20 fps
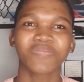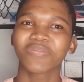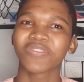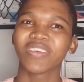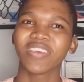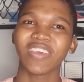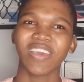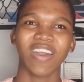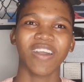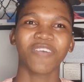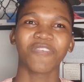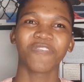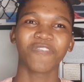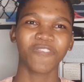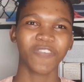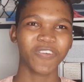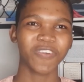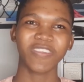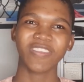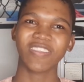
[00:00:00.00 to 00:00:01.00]
yeah,
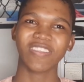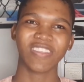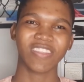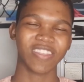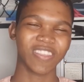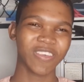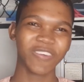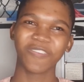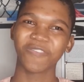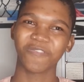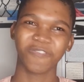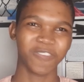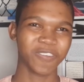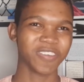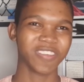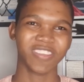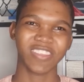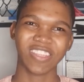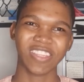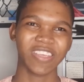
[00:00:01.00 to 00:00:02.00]

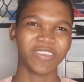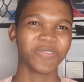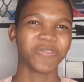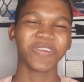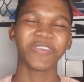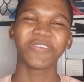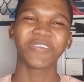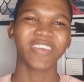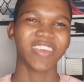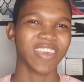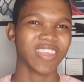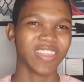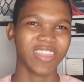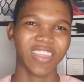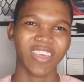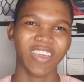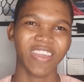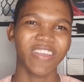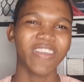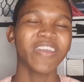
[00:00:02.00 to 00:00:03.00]
firstly, when you get
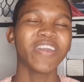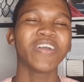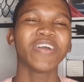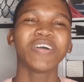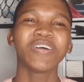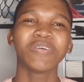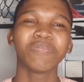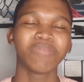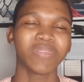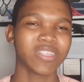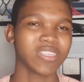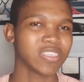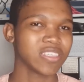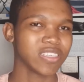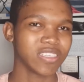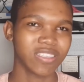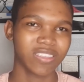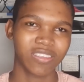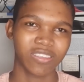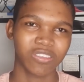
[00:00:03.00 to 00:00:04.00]
there,
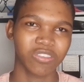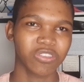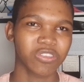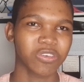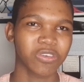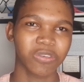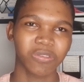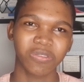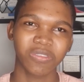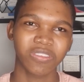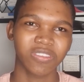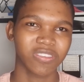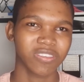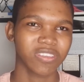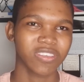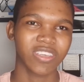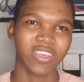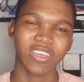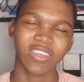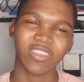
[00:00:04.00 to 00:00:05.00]
please don't
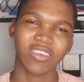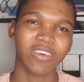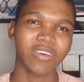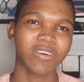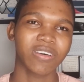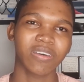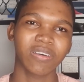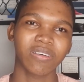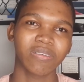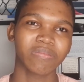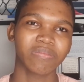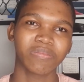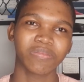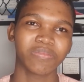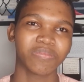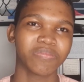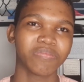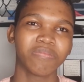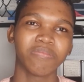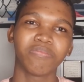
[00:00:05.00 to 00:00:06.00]
get
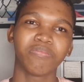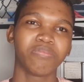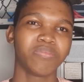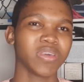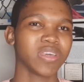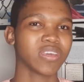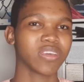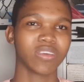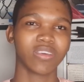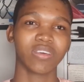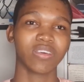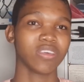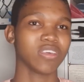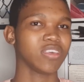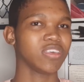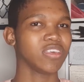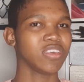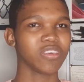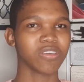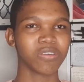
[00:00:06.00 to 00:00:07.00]
big
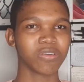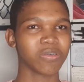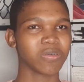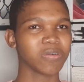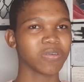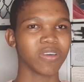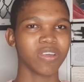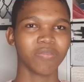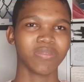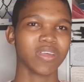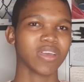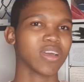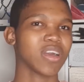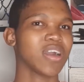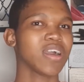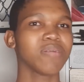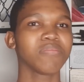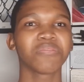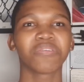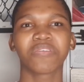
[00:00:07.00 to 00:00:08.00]
ego and like
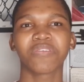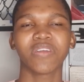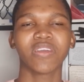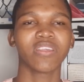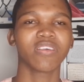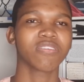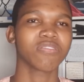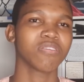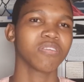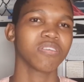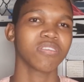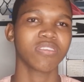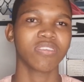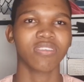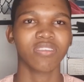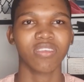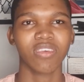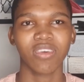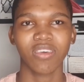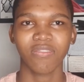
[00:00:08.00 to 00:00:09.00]
I'm the greatest artist
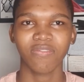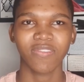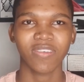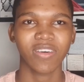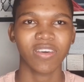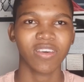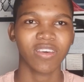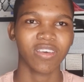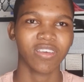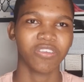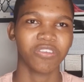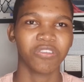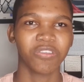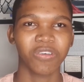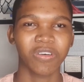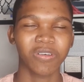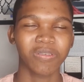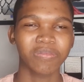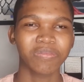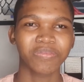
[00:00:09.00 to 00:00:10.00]
ever, you
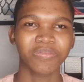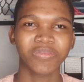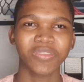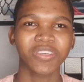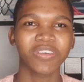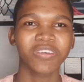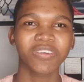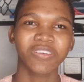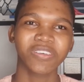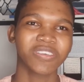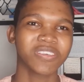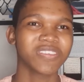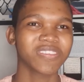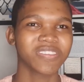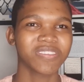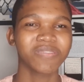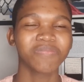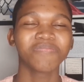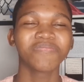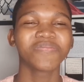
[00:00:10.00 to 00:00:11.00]
know,
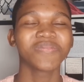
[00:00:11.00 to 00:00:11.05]
because